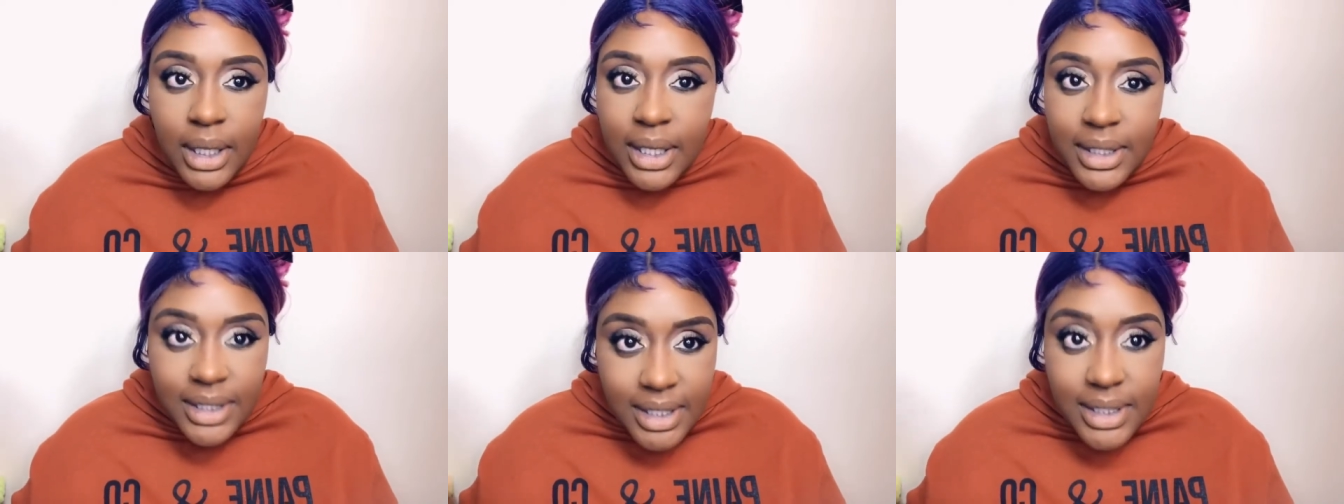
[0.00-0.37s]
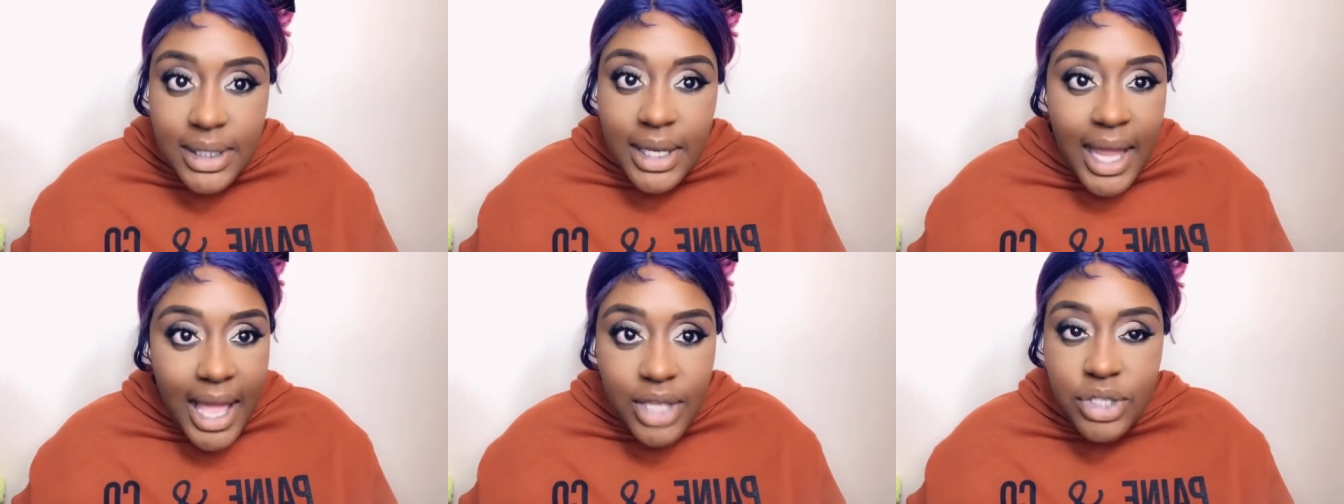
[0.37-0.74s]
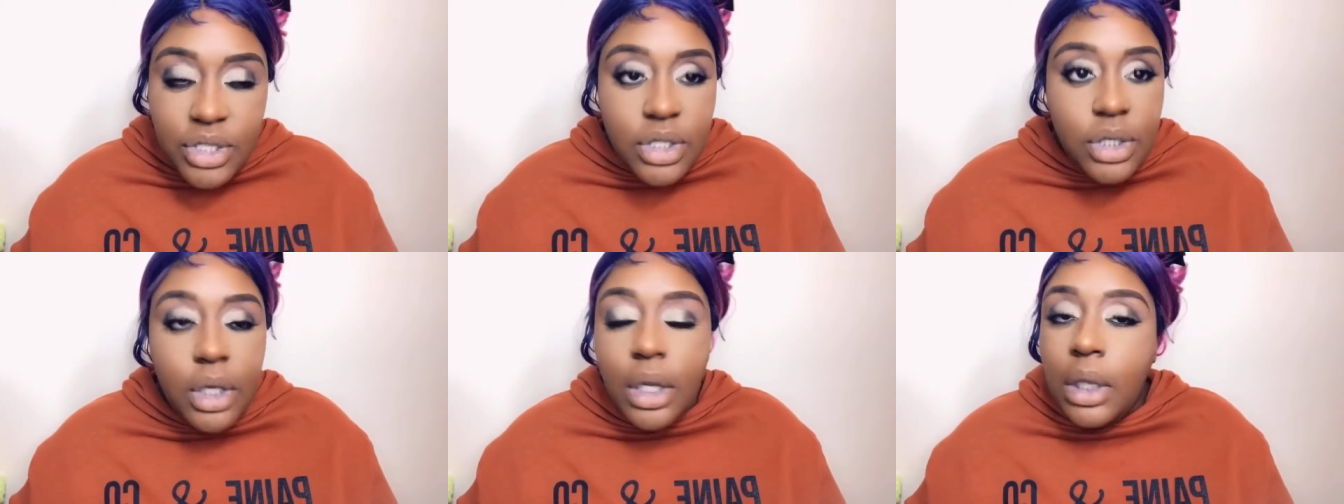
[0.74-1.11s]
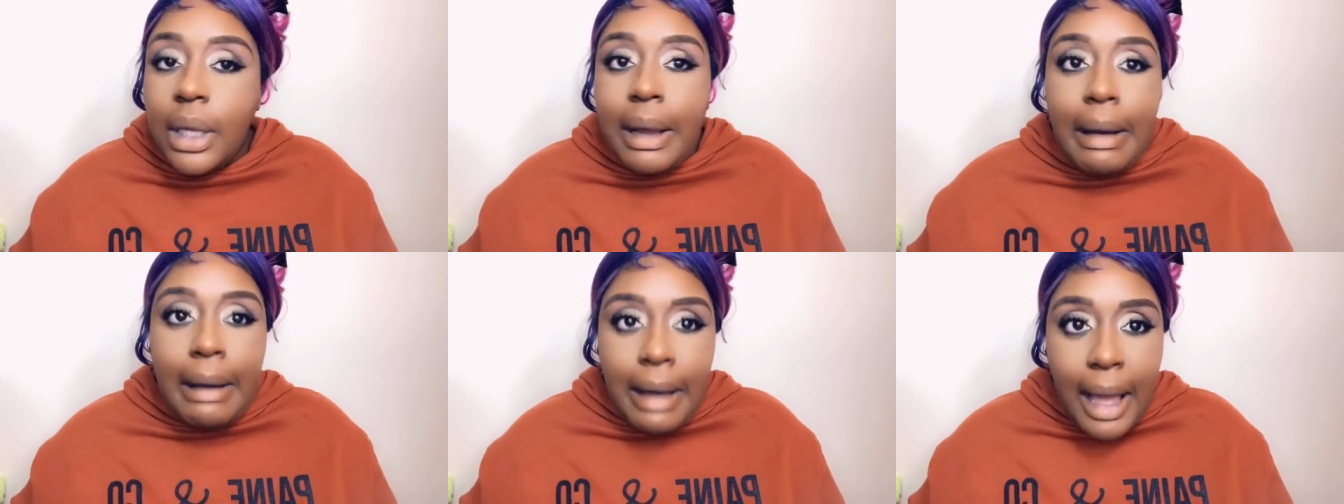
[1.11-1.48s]
These lashes are going to look
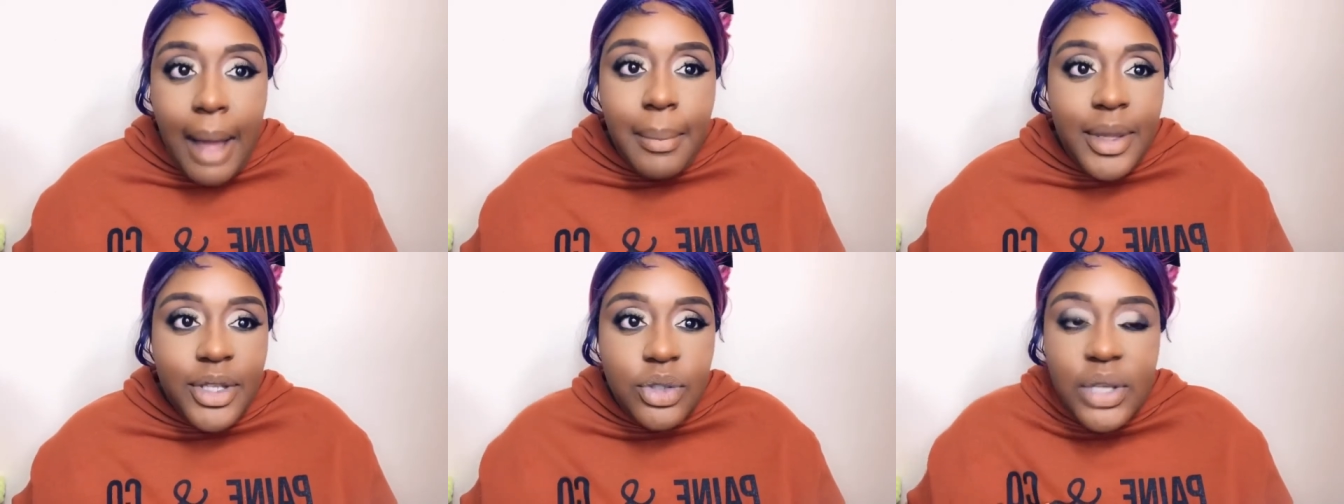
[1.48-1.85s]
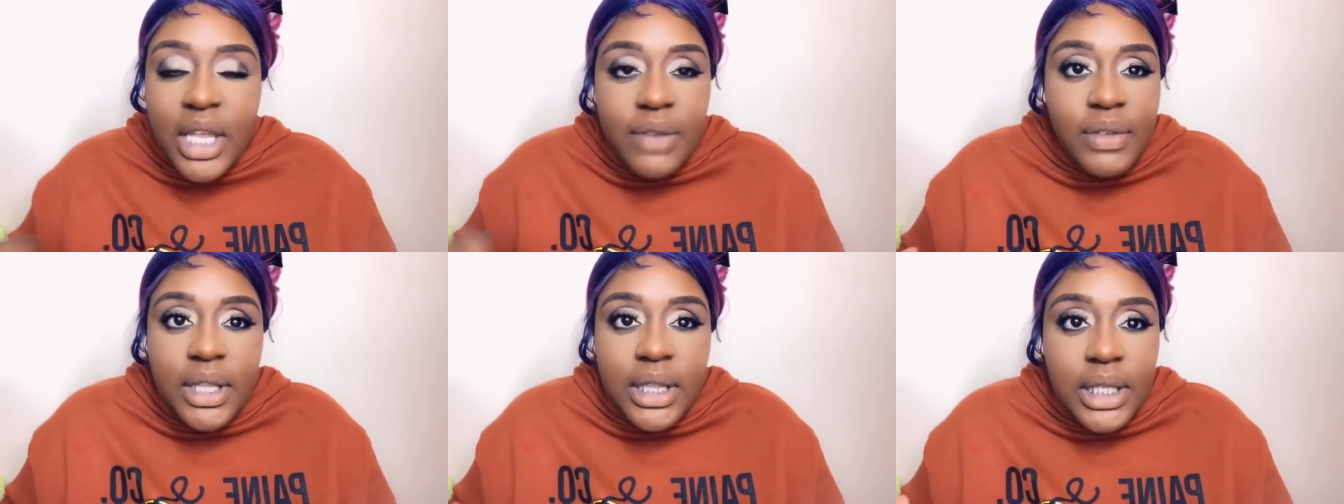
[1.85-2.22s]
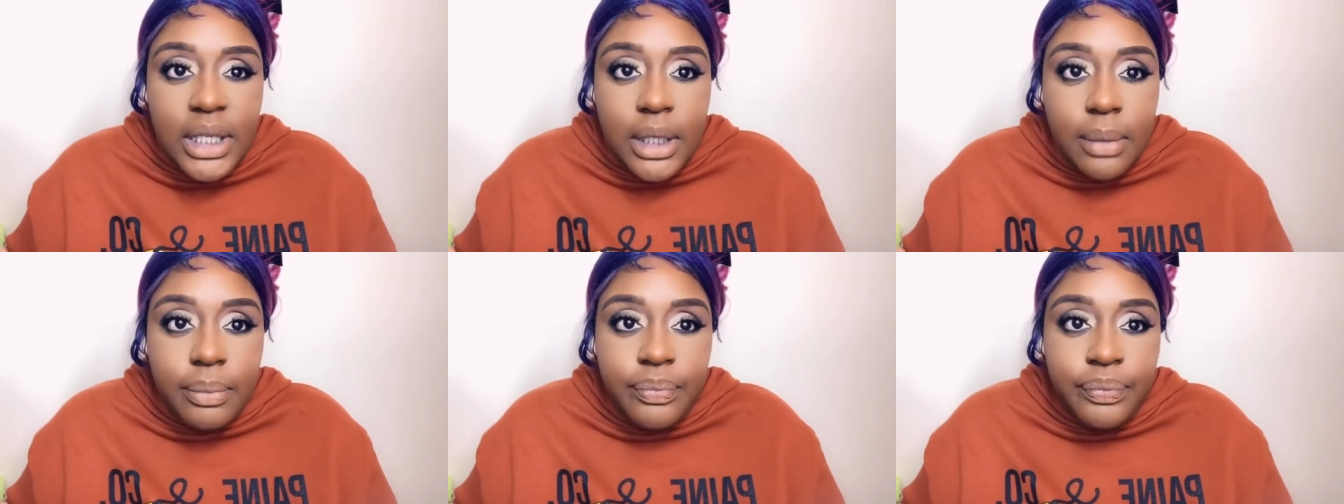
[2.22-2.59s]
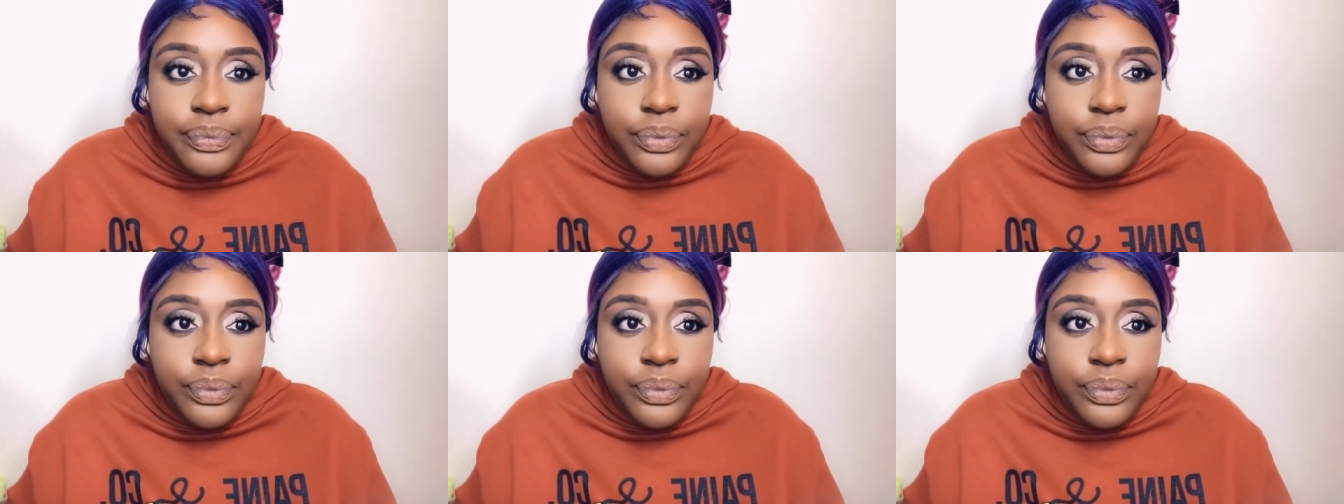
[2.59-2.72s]
a hot mess. You can't even clean them.